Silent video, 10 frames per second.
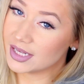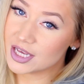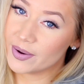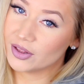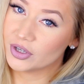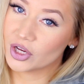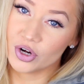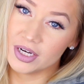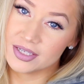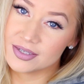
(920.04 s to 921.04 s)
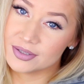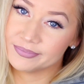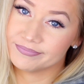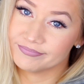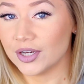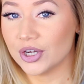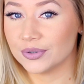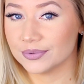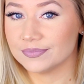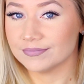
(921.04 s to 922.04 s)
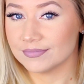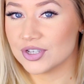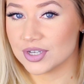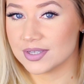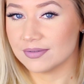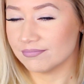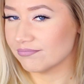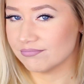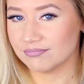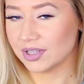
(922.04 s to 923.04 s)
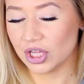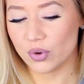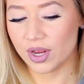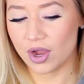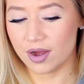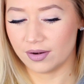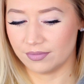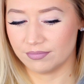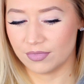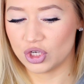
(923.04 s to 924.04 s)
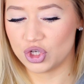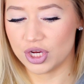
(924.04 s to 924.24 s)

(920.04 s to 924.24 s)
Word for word: That's how I look at Chris. I know. Just loading on the